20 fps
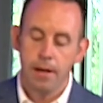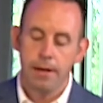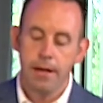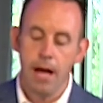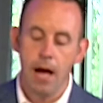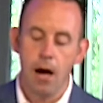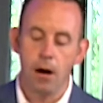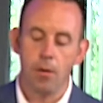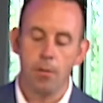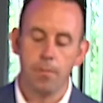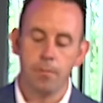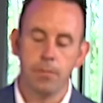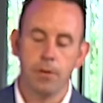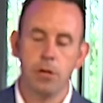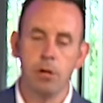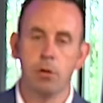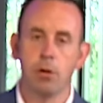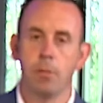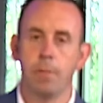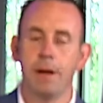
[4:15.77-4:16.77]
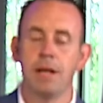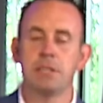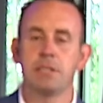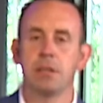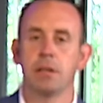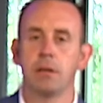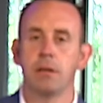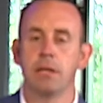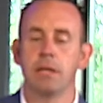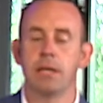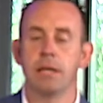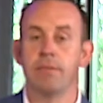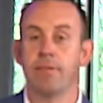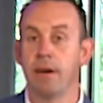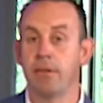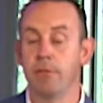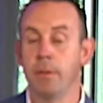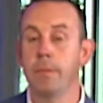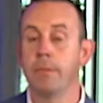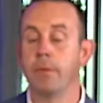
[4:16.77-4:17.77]
Now, you are basically, if
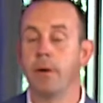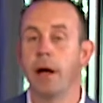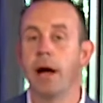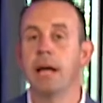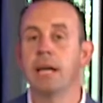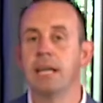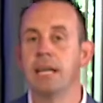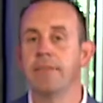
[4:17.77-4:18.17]
I remember right,